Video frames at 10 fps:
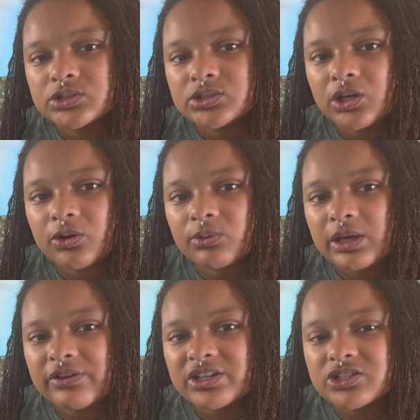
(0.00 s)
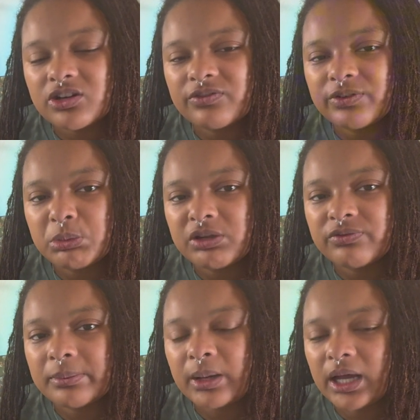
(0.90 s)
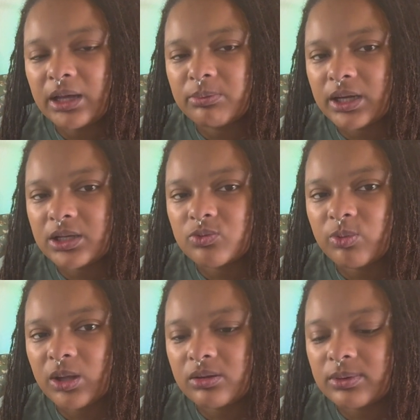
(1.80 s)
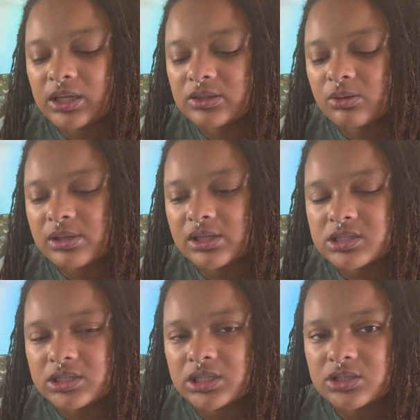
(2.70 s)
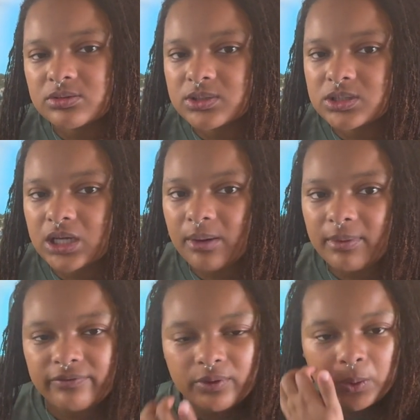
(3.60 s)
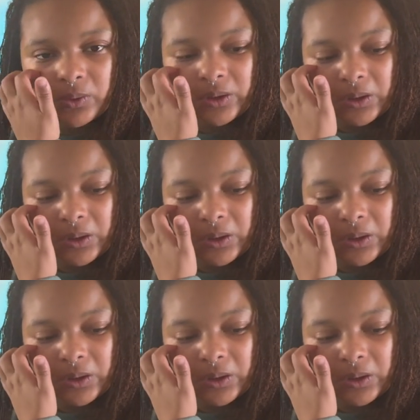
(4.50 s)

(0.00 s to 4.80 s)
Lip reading: So if I start filming from my iPad, it's probably because I'll be listening to music on my phone.